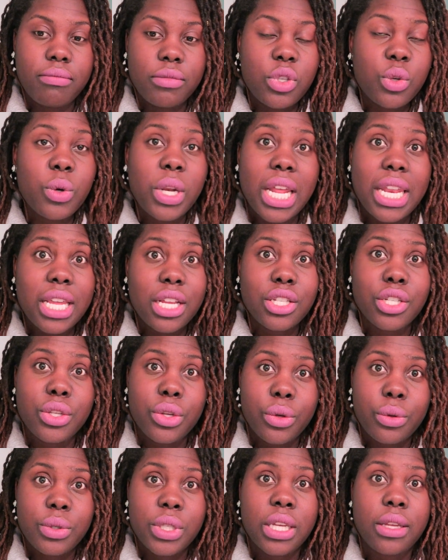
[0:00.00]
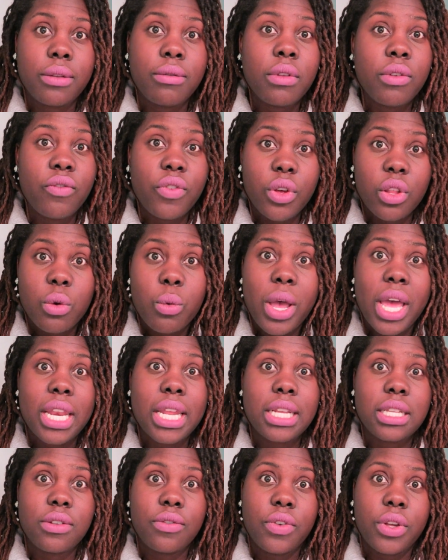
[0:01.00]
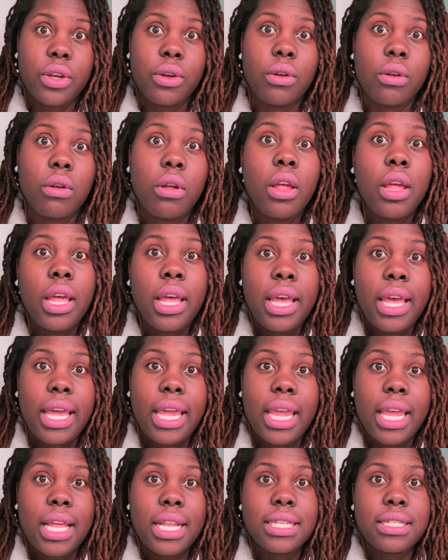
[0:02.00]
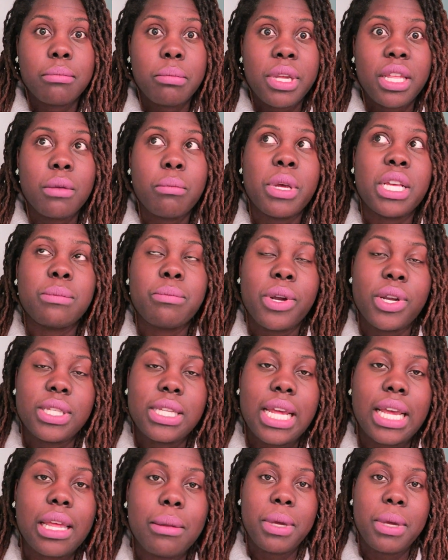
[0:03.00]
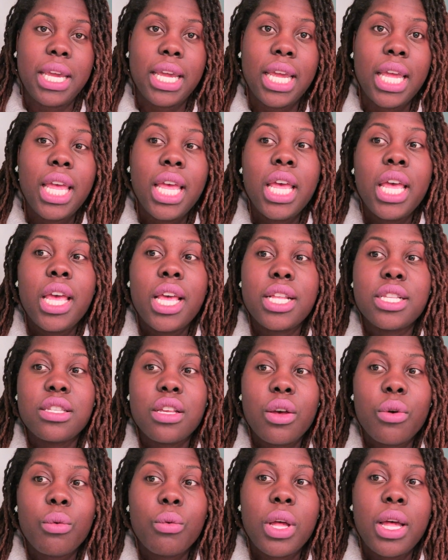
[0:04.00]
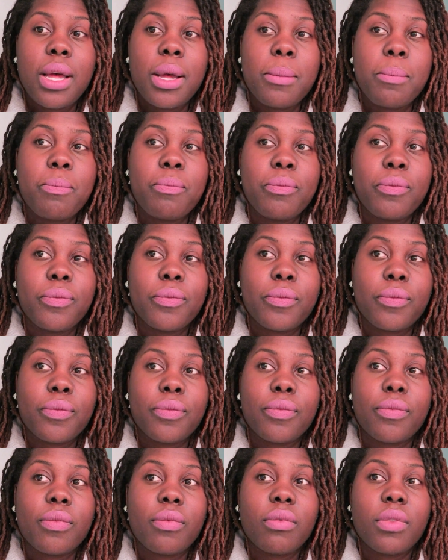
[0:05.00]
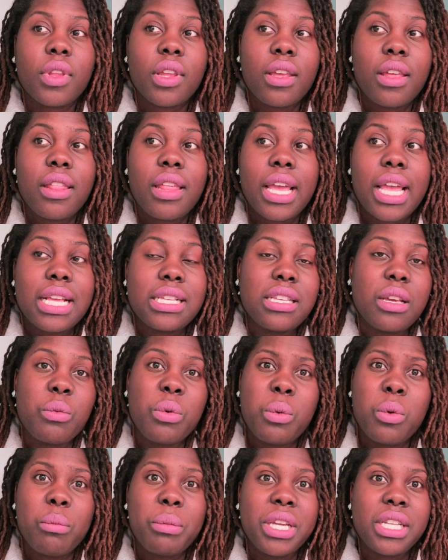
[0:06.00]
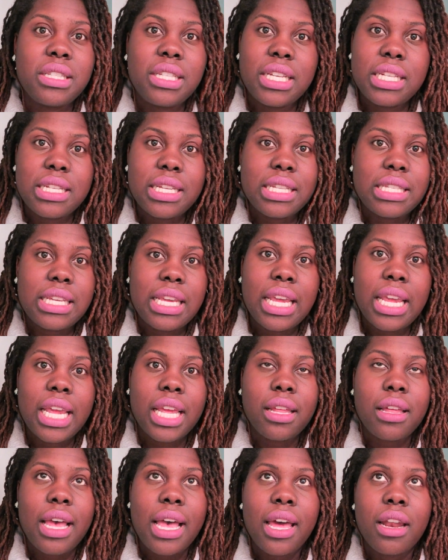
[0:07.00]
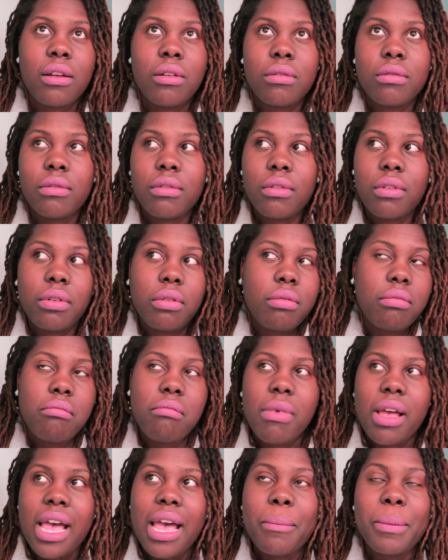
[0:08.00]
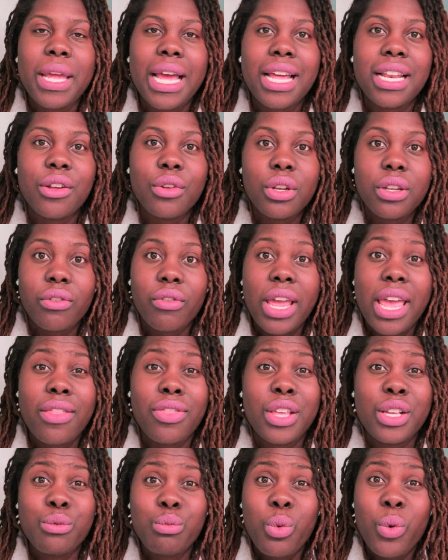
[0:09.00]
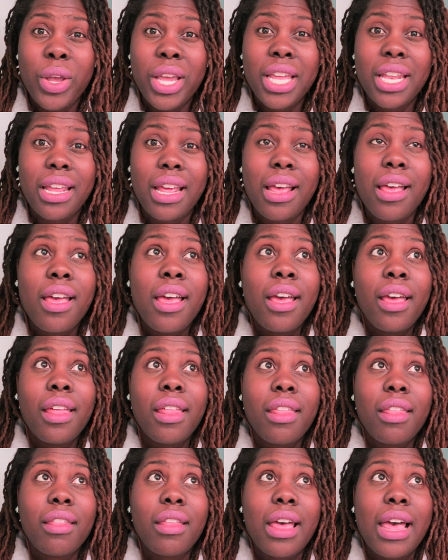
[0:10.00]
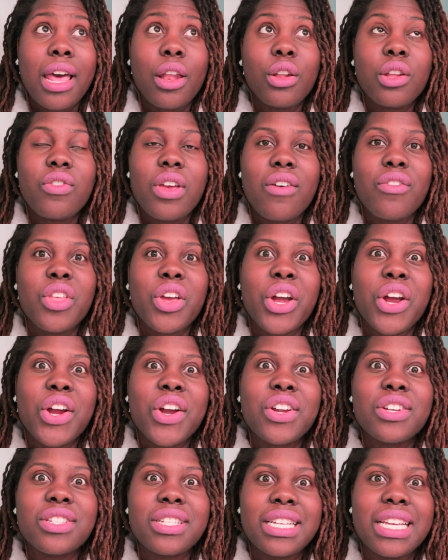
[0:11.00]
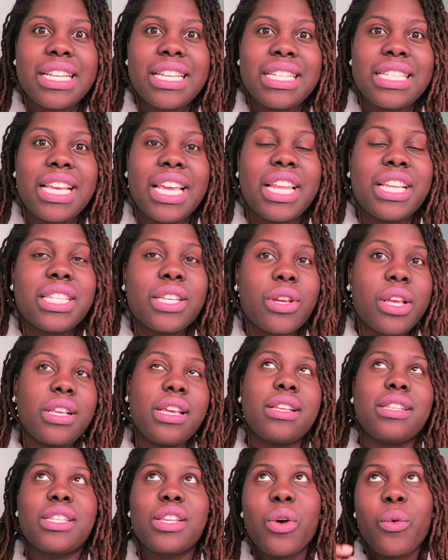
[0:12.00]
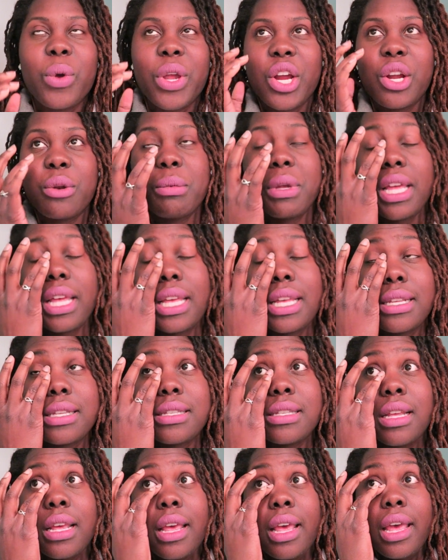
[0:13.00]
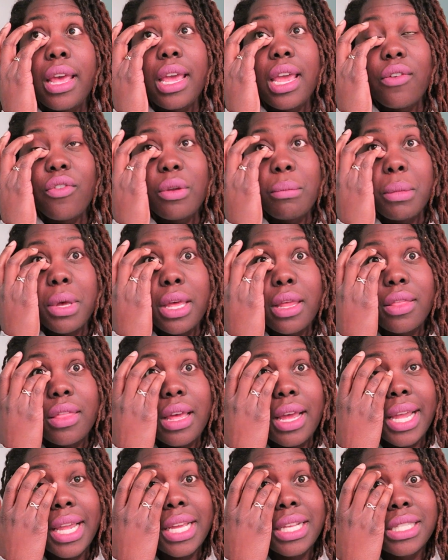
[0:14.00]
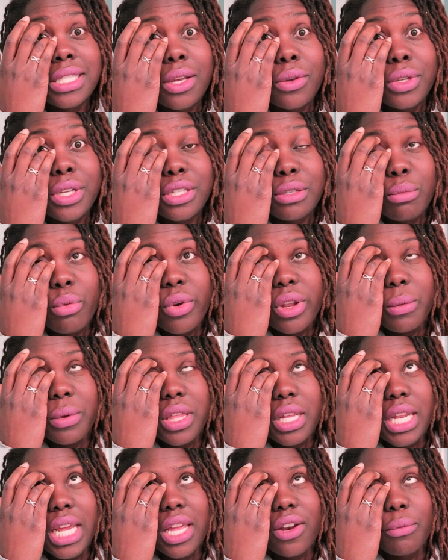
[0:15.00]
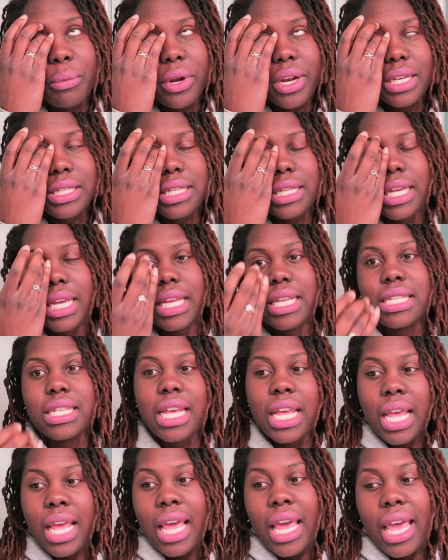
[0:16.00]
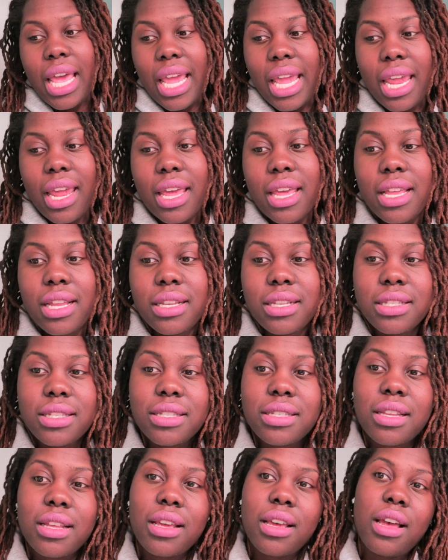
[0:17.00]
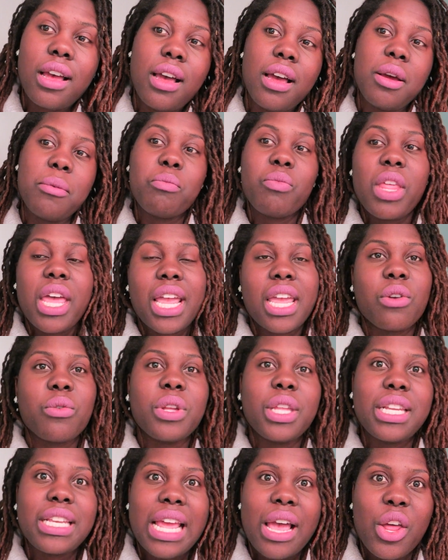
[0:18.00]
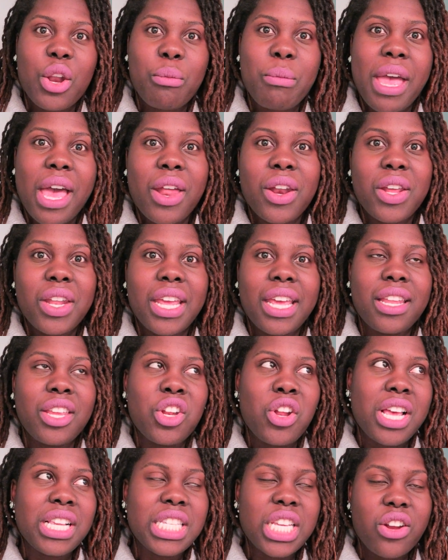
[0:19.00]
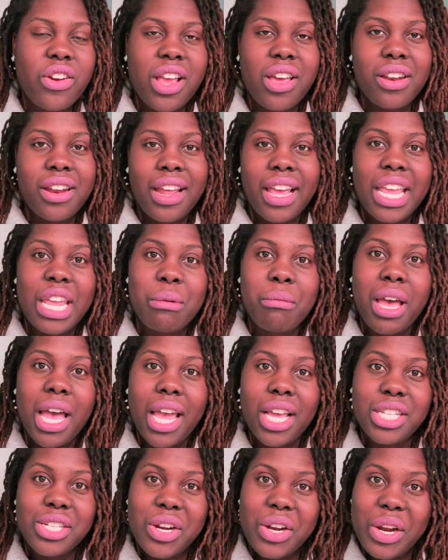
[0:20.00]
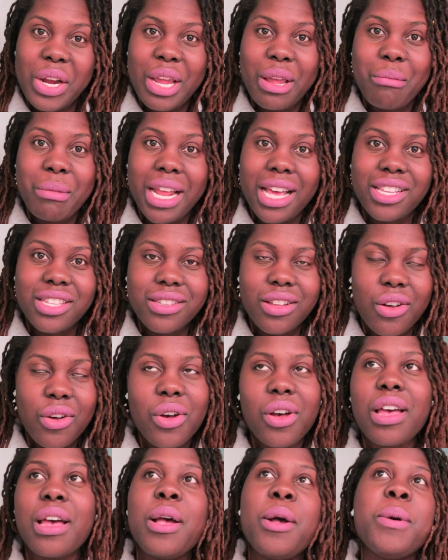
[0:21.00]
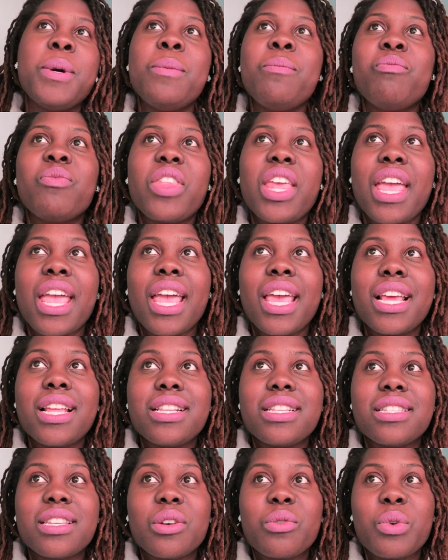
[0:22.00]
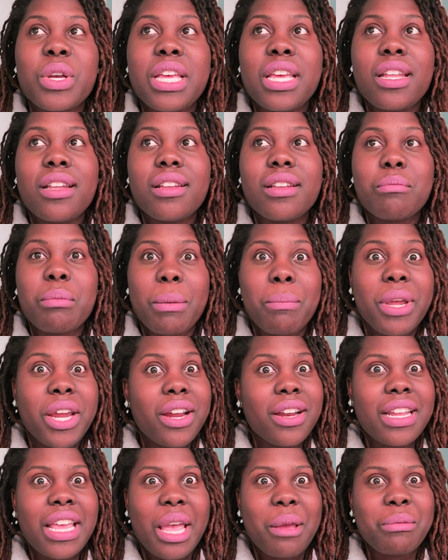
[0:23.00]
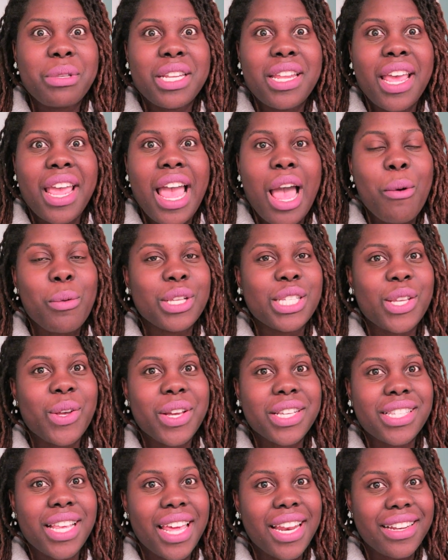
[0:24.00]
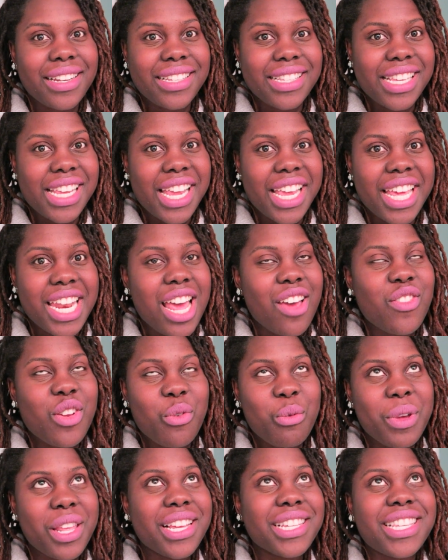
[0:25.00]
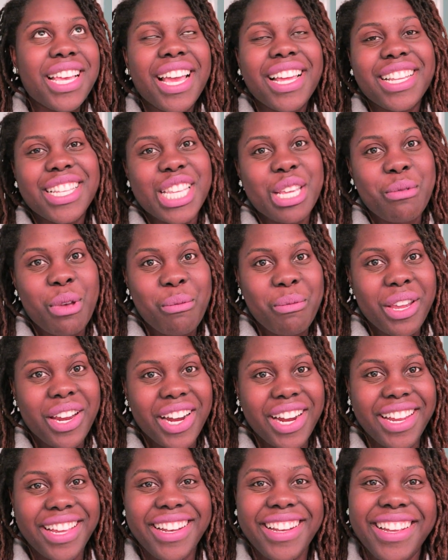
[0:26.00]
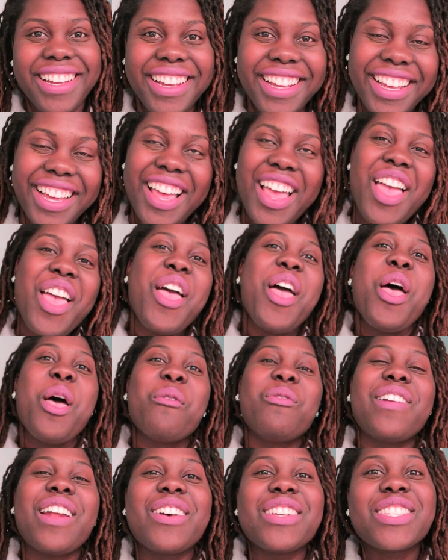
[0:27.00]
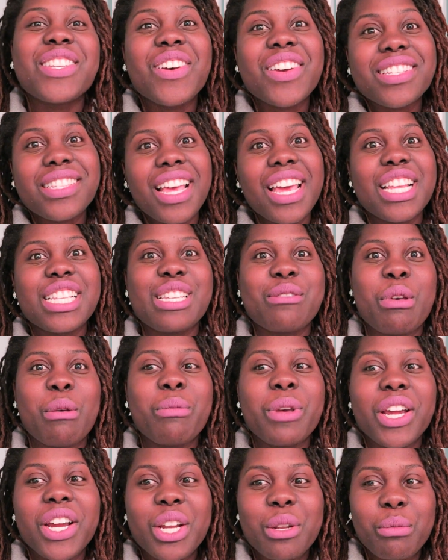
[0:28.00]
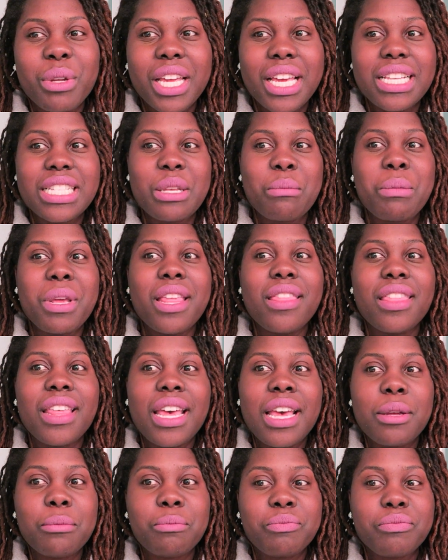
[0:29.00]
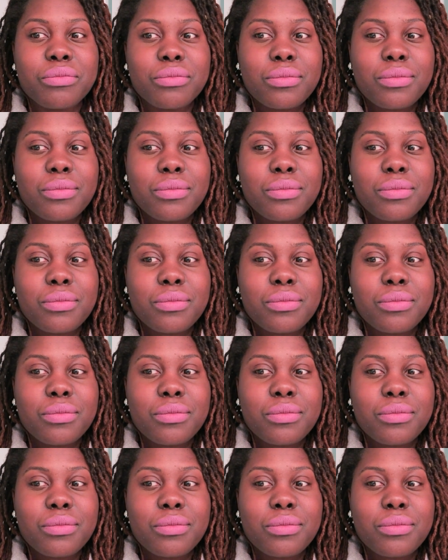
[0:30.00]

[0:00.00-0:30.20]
do what I need to do to feel the way I need to feel and be the best person be. And so, like I said, we won't be TTCing. I don't, at this point, I don't even have the urge to TTC. And it's so weird, because every month I get so disappointed with a negative pregnancy test, and I get really down about it, and, you know, I sit around and I eat my ice cream and I sulk. And when my period came today, I was so excited to see it, and I've never been excited to see my period. But I was so excited to see my period, because it meant that